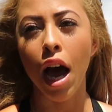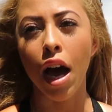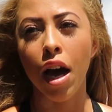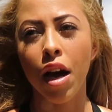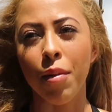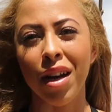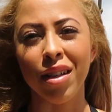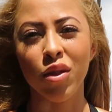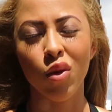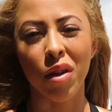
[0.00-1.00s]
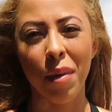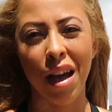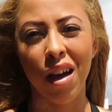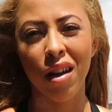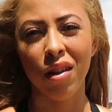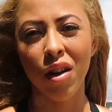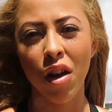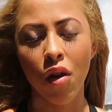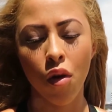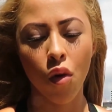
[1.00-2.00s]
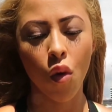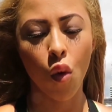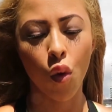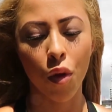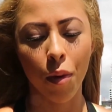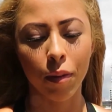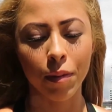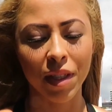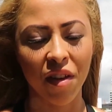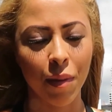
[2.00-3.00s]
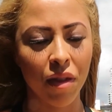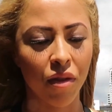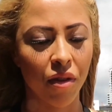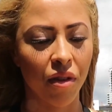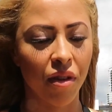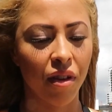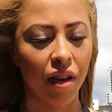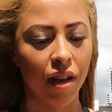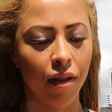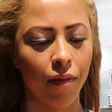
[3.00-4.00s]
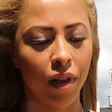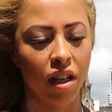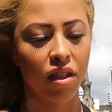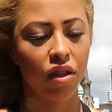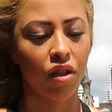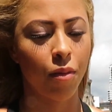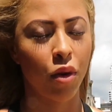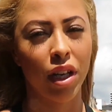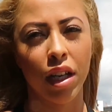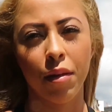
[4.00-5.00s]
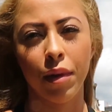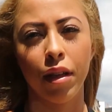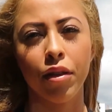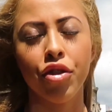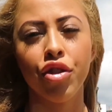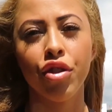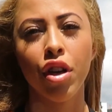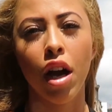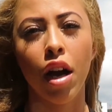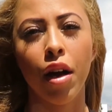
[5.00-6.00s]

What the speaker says: I talk about all the problems that I've been through in regards to body image,